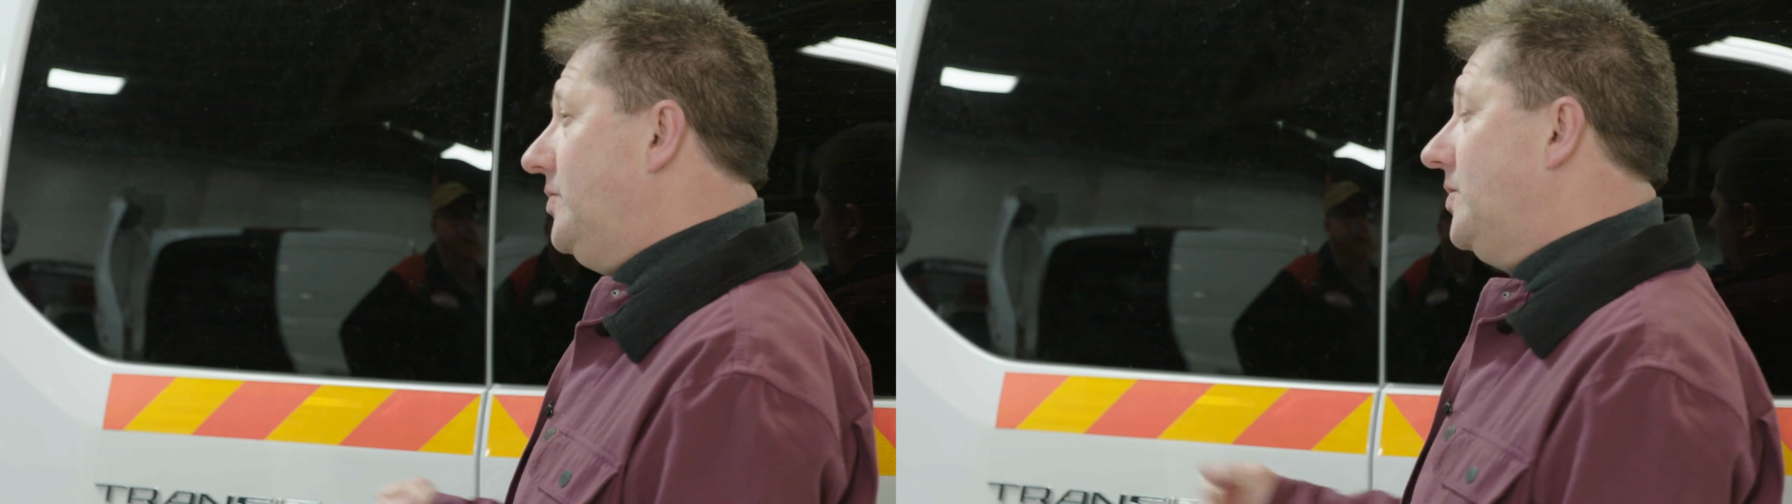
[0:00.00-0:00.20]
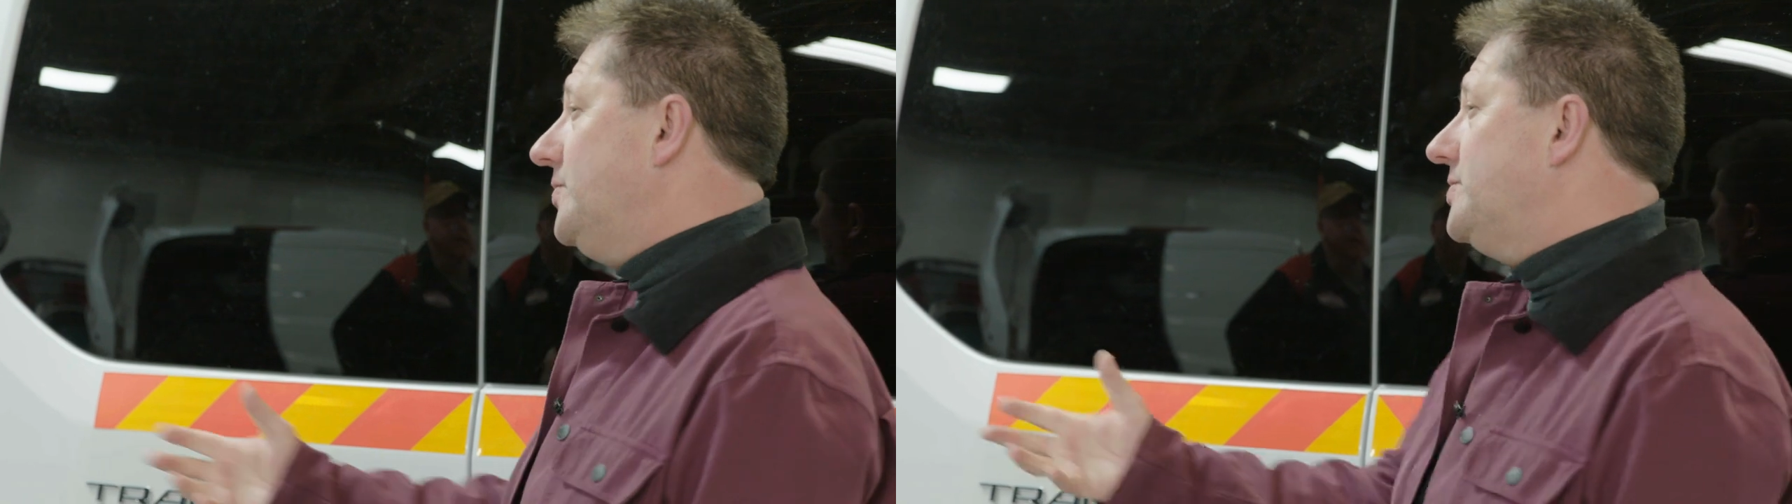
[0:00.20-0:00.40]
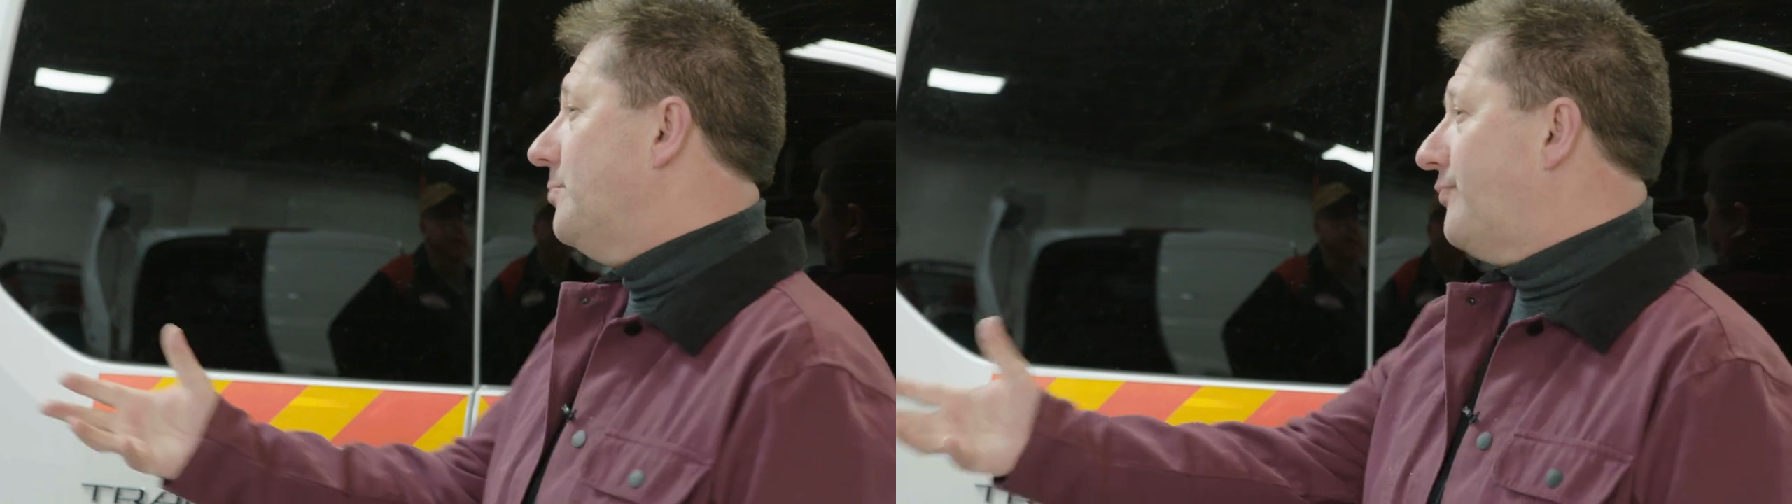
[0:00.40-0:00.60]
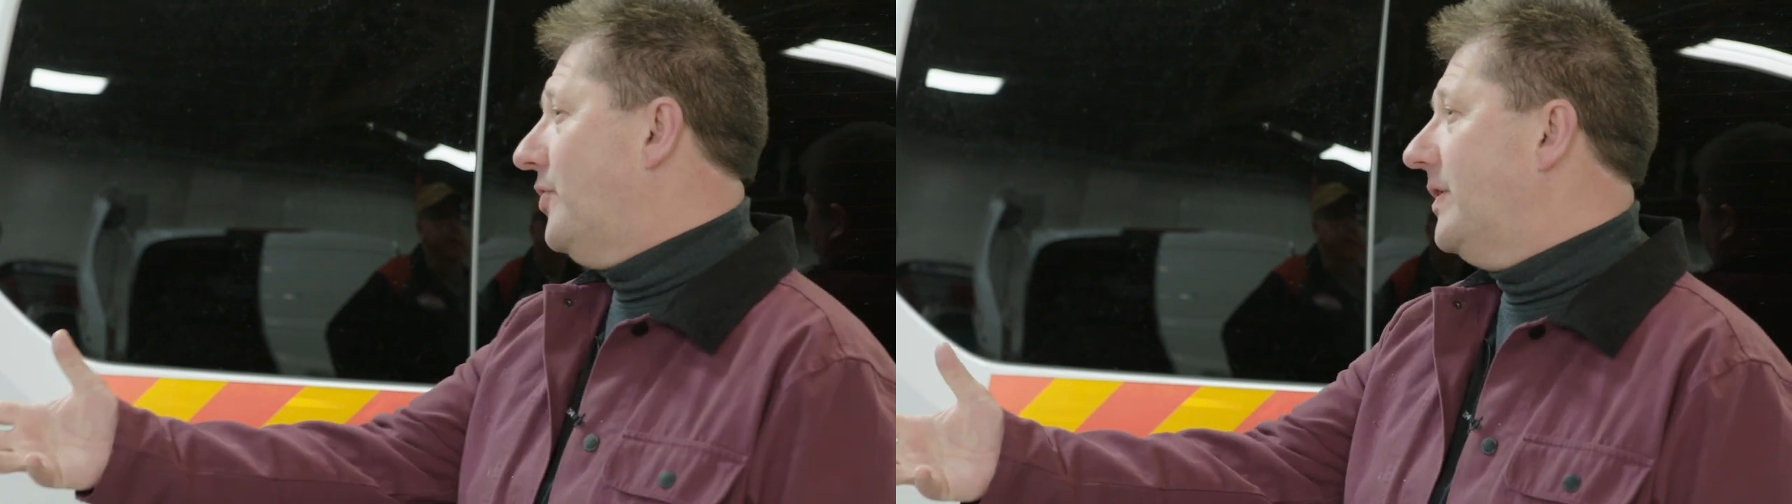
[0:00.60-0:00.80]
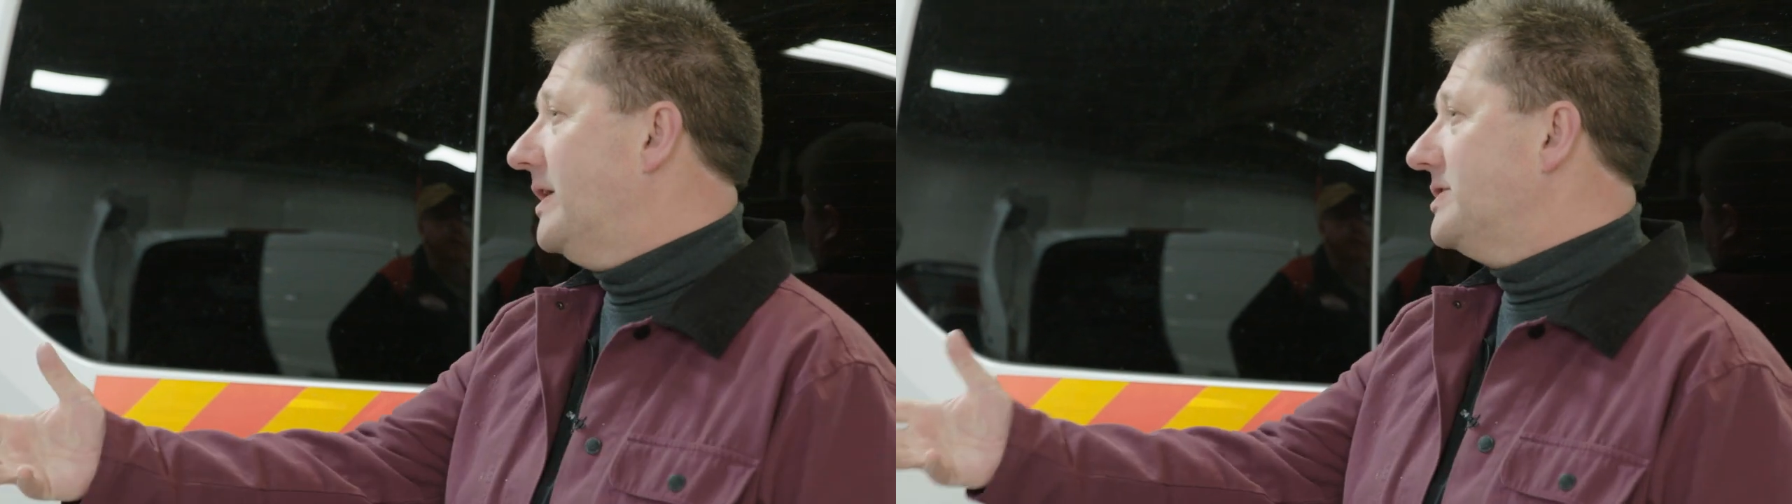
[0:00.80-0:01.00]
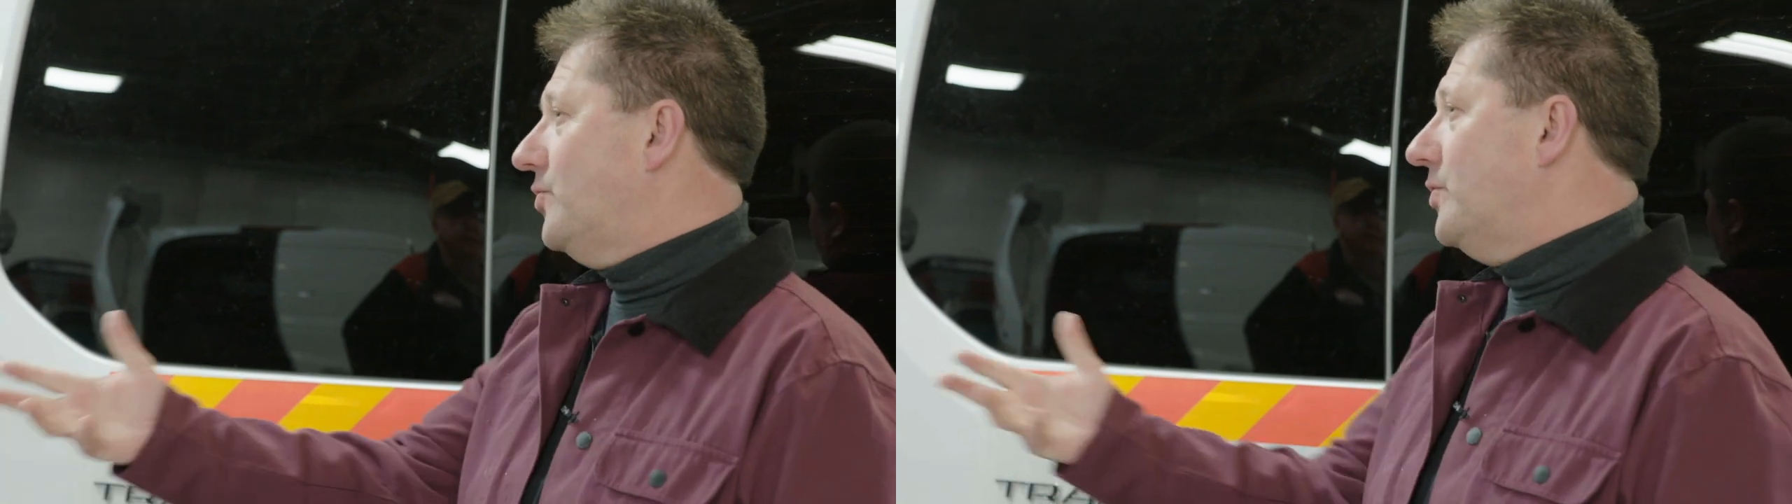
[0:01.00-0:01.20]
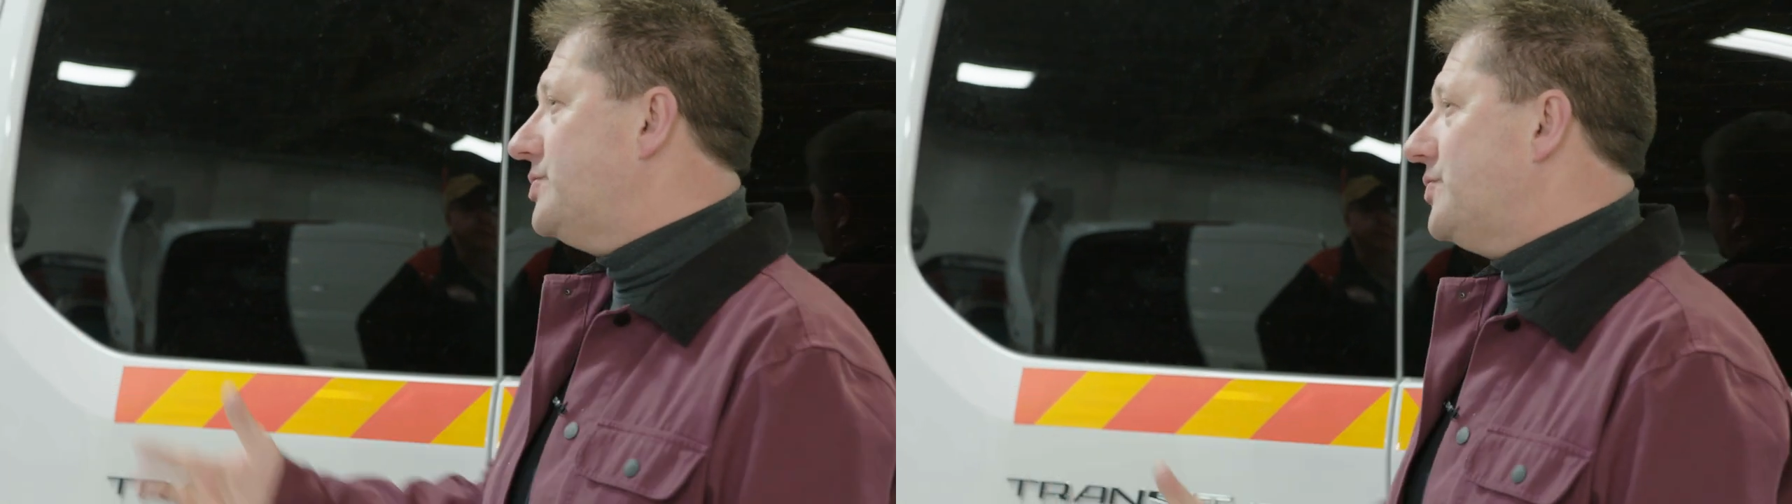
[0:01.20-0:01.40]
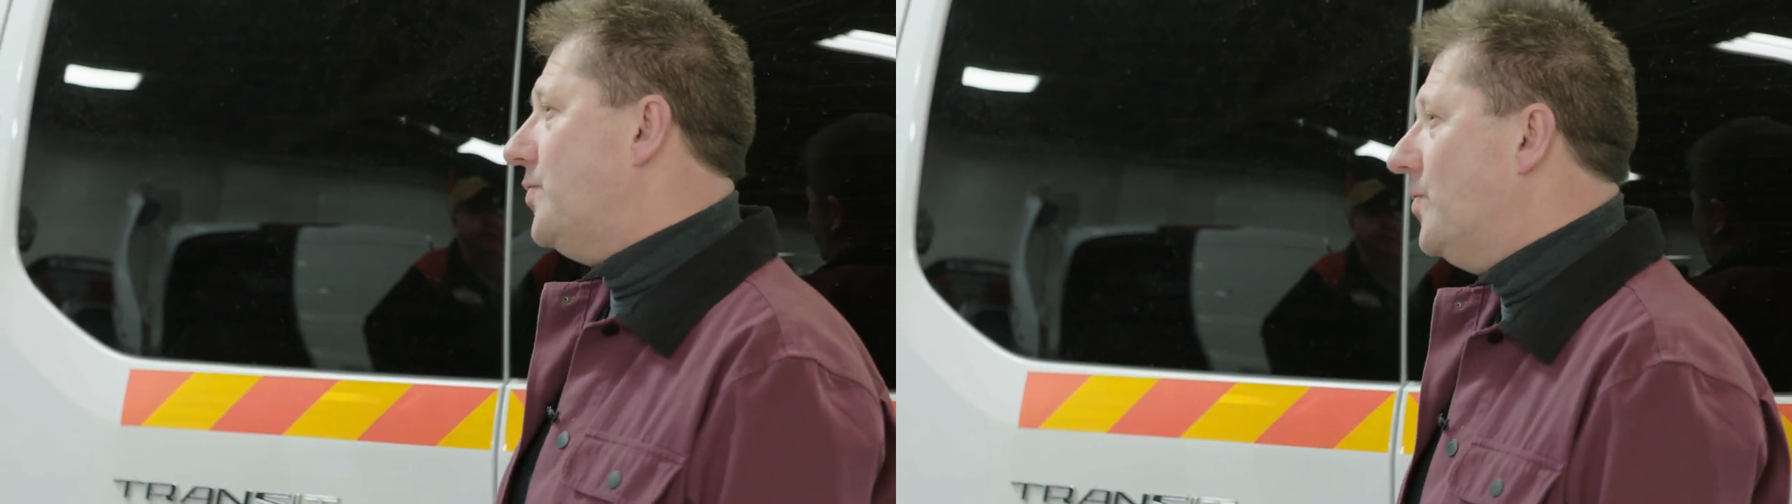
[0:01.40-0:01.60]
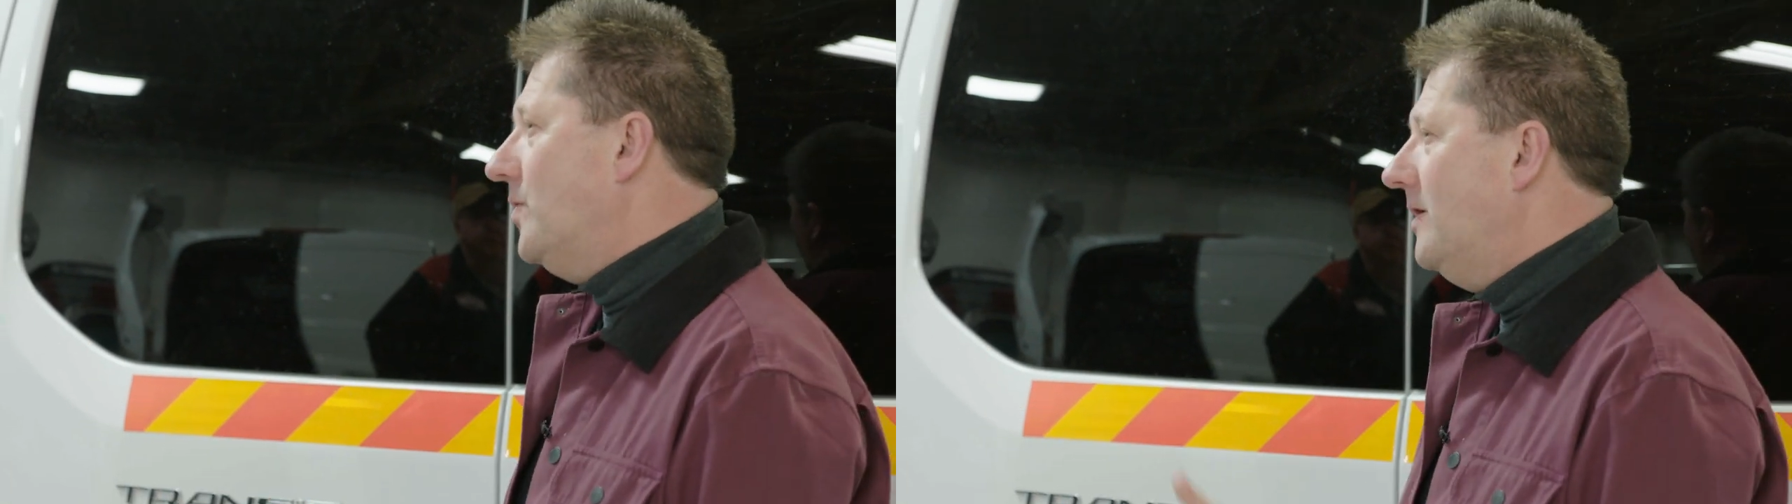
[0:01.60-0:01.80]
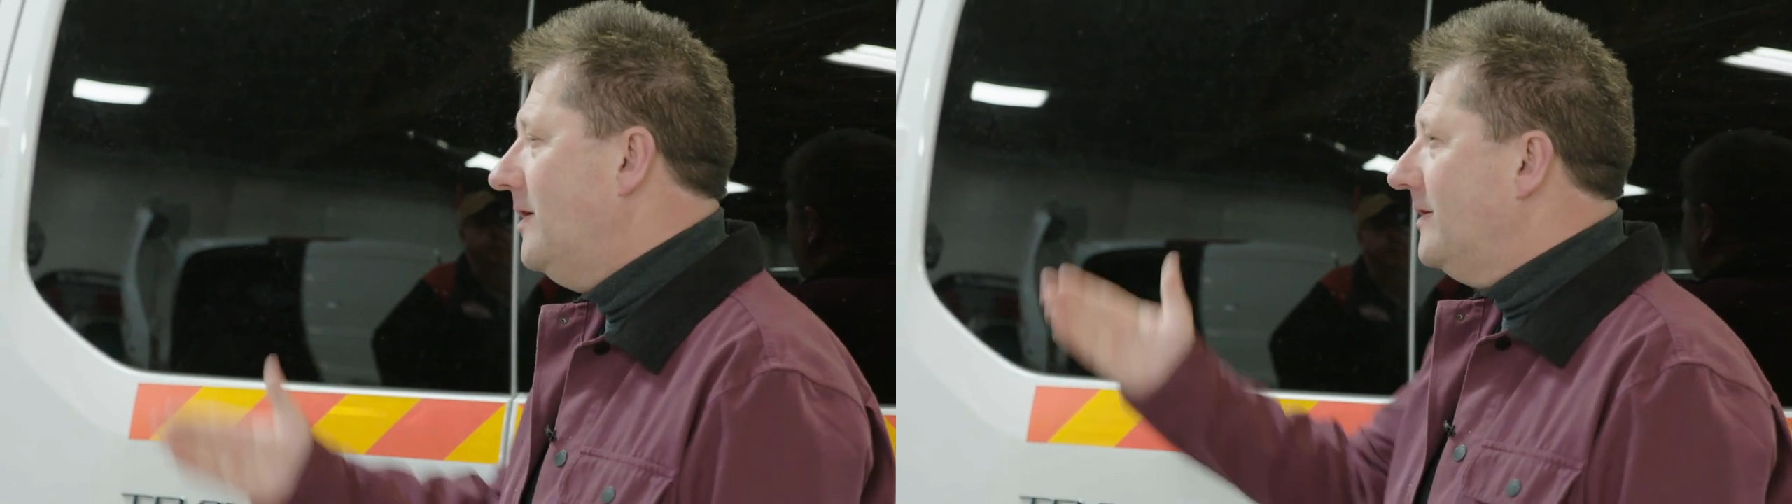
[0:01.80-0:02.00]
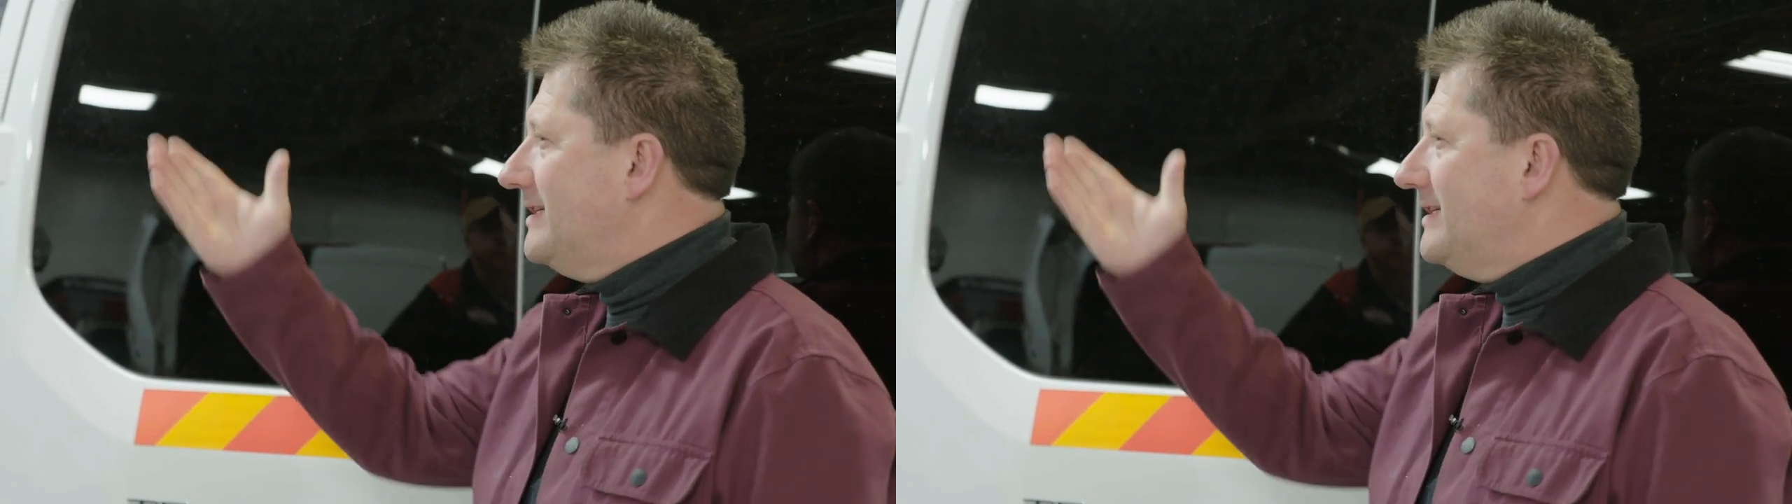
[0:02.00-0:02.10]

you lose a product or a tool,